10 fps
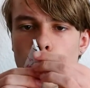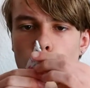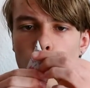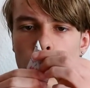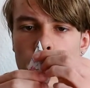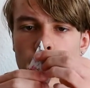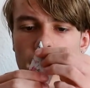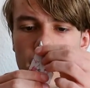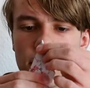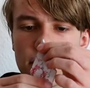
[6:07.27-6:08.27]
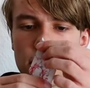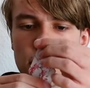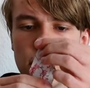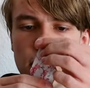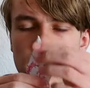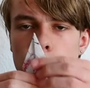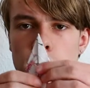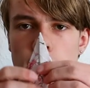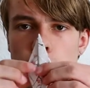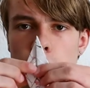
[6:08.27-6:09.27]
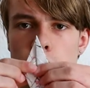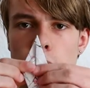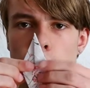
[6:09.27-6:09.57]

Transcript: one half to the other side,